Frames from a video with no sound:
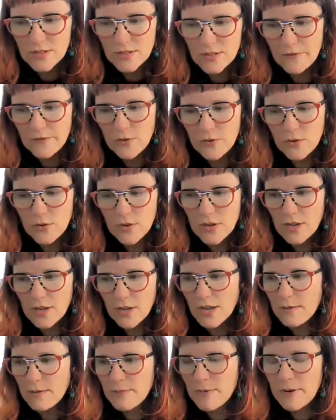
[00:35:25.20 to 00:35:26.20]
So see if you can
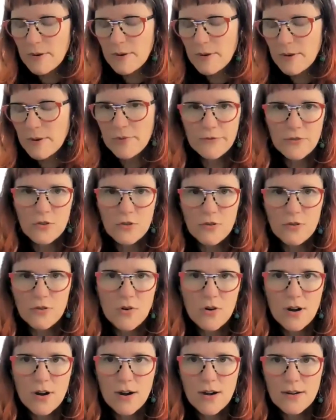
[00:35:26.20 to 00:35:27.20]
come up with a few
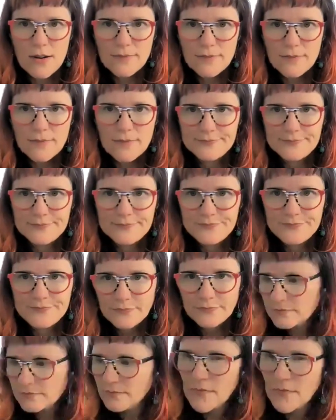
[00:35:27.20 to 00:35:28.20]
more.
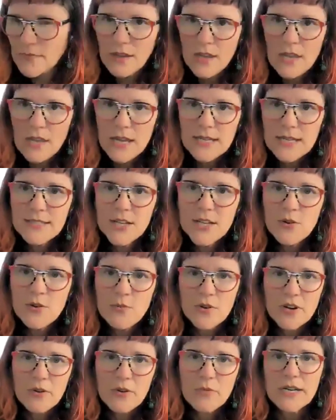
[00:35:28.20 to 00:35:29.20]
And
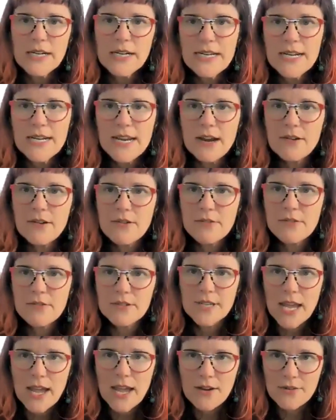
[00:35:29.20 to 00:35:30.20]
don't worry, we're going to narrow
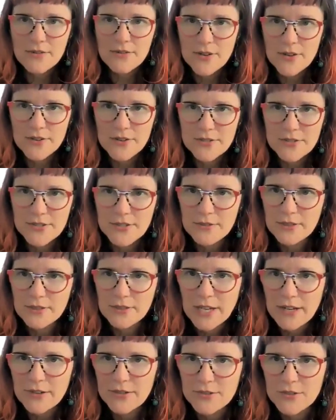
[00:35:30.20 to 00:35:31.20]
down also
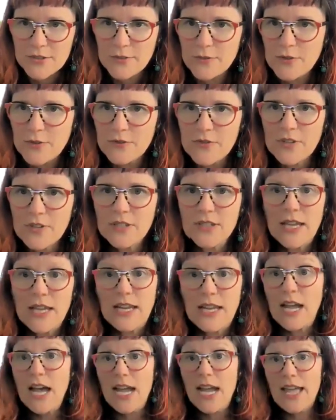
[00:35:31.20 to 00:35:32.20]
later. So if you feel
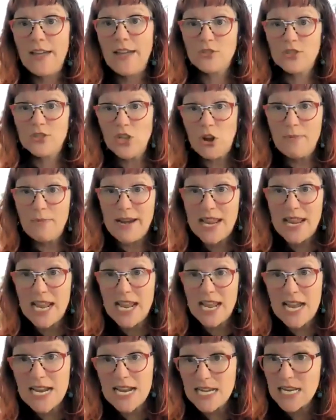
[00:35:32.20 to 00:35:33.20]
like, I have so many
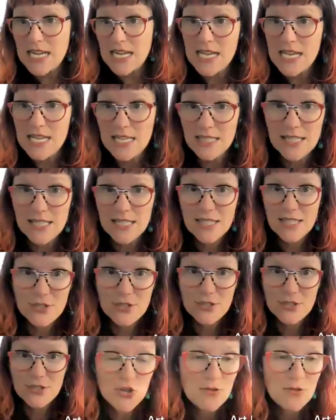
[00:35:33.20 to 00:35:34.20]
ideas, there's
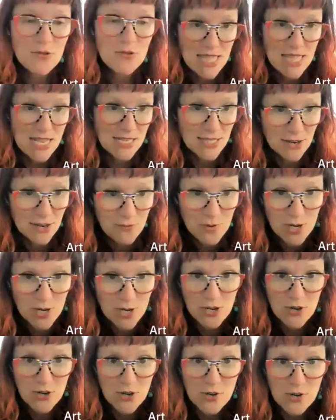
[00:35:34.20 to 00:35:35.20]
too many things I want to
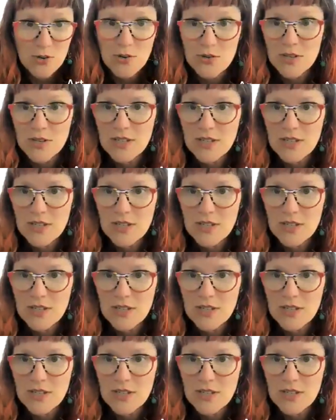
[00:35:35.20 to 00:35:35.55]
do,